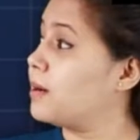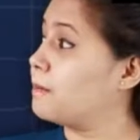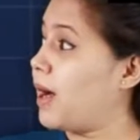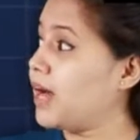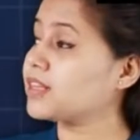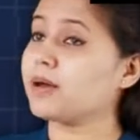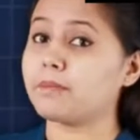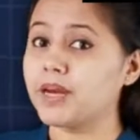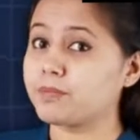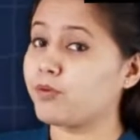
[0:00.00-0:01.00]
Mark the
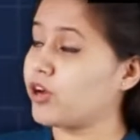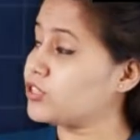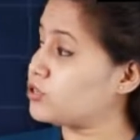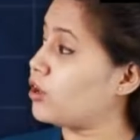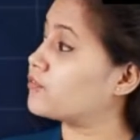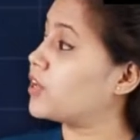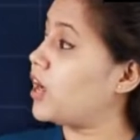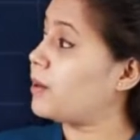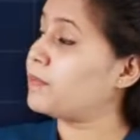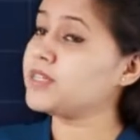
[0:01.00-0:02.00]
midpoints of the
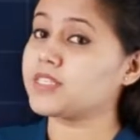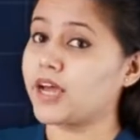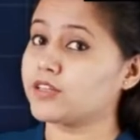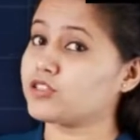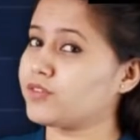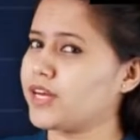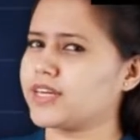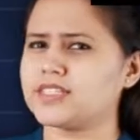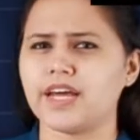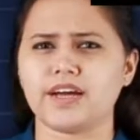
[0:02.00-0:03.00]
upper sides of the
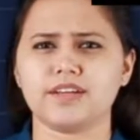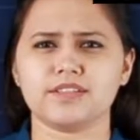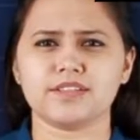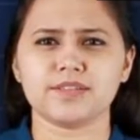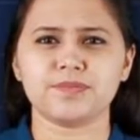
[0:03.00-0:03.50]
rectangles.